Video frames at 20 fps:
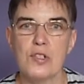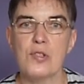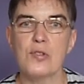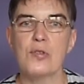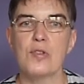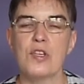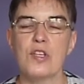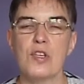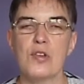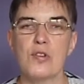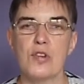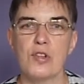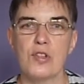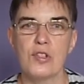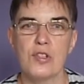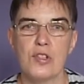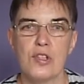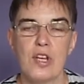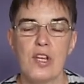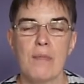do that you
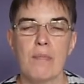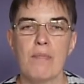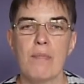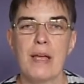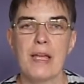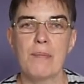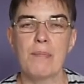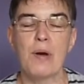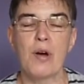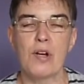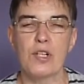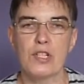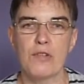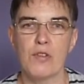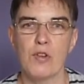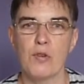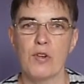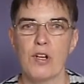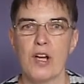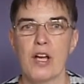could make
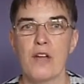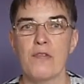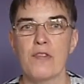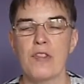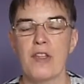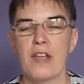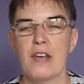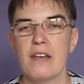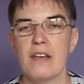part of your life,